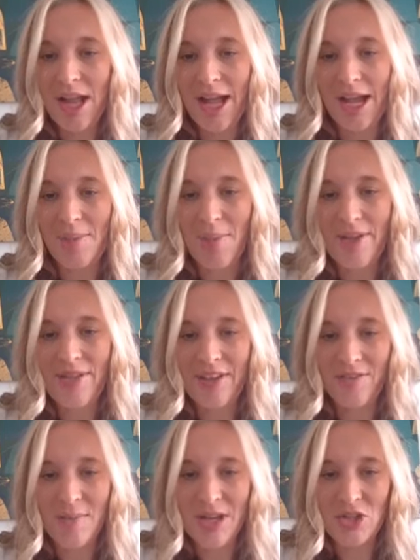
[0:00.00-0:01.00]
and
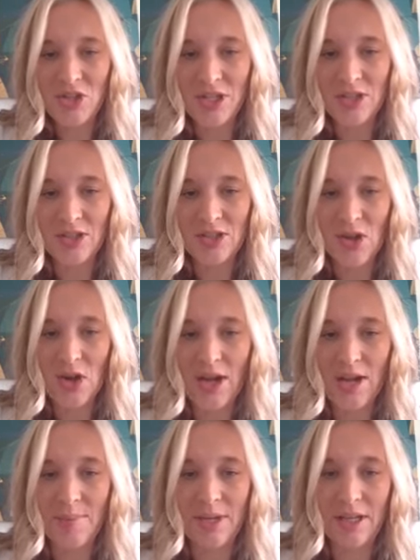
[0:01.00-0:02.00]
they've mentioned the
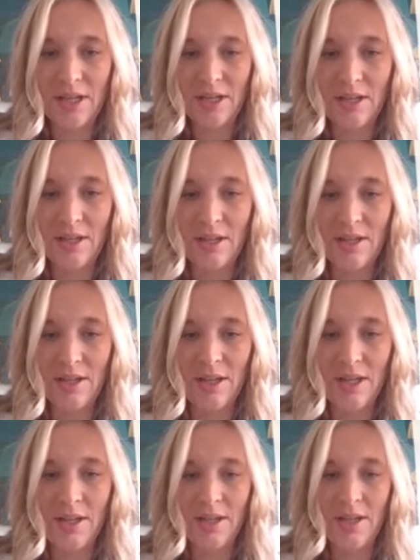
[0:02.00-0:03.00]
timing
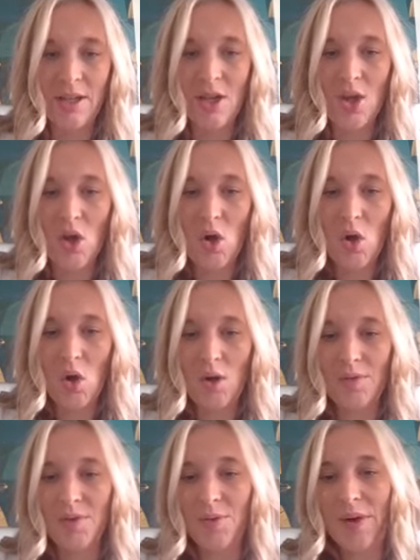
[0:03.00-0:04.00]

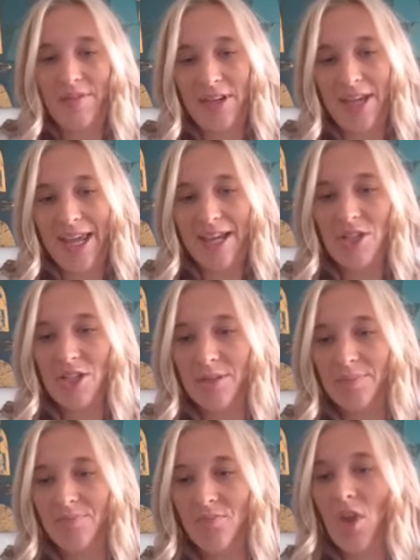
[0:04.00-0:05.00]
of the revocation.